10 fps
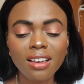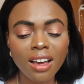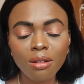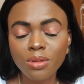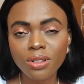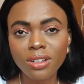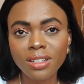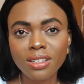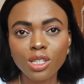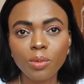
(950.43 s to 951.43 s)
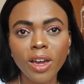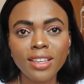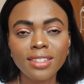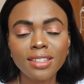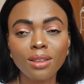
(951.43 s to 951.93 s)
i absolutely
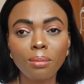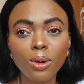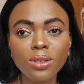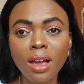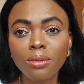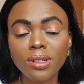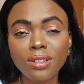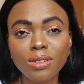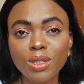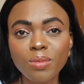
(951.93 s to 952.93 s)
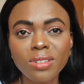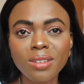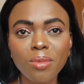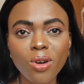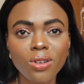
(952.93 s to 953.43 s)
despise it the most i will do is put
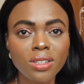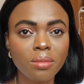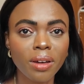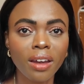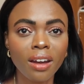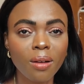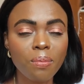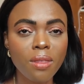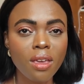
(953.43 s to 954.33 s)
some curls in my hair